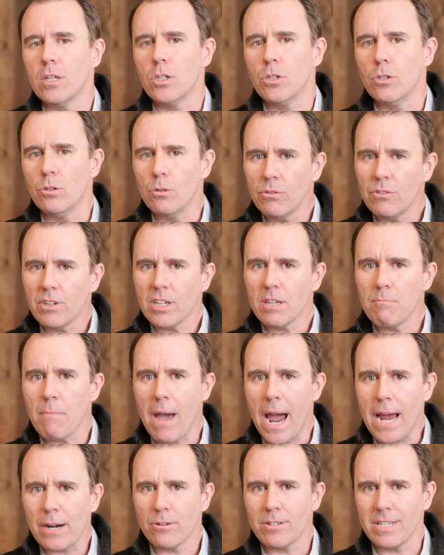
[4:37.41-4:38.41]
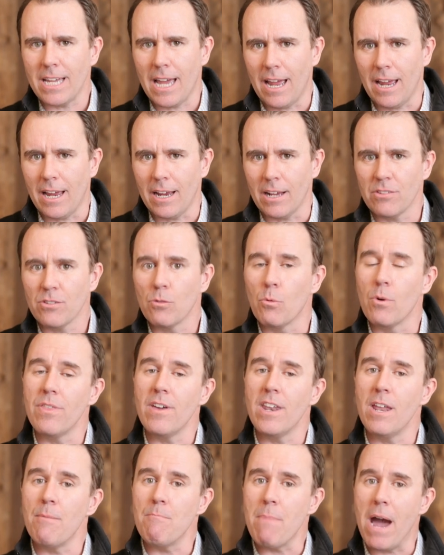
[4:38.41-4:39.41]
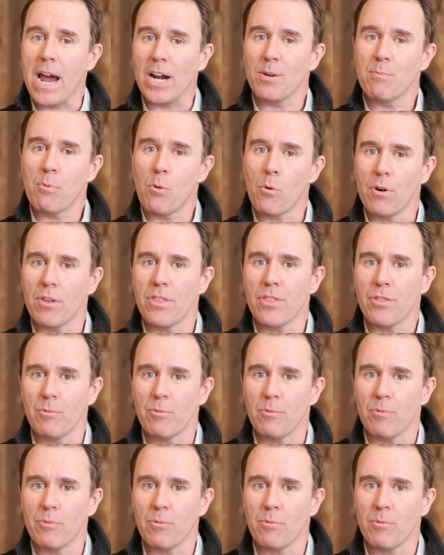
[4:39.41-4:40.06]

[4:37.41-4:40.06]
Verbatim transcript: using matter tags within a Matterport